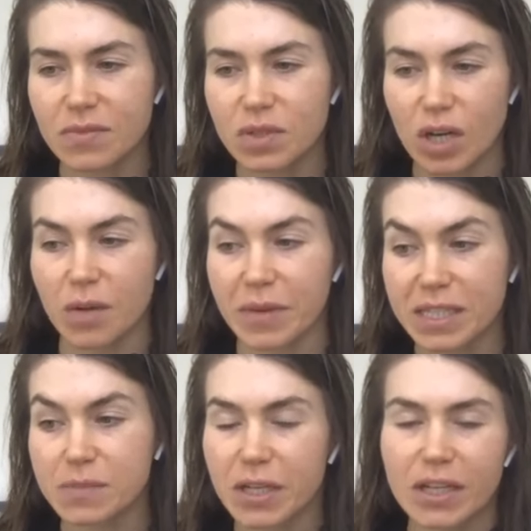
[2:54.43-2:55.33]
startup
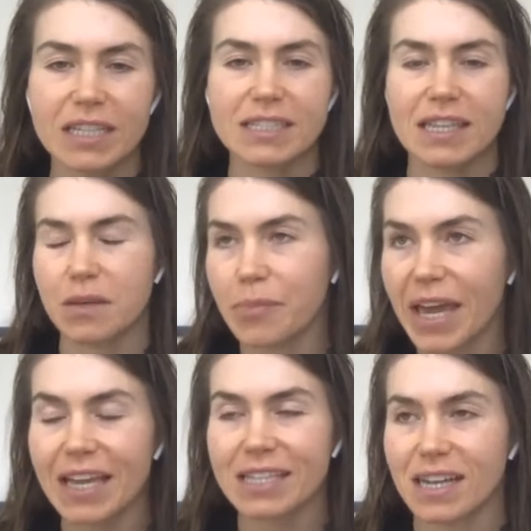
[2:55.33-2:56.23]
experience and the
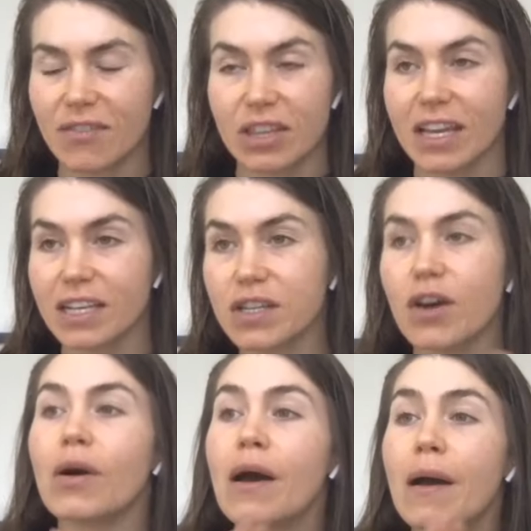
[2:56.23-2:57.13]
pace and everything. So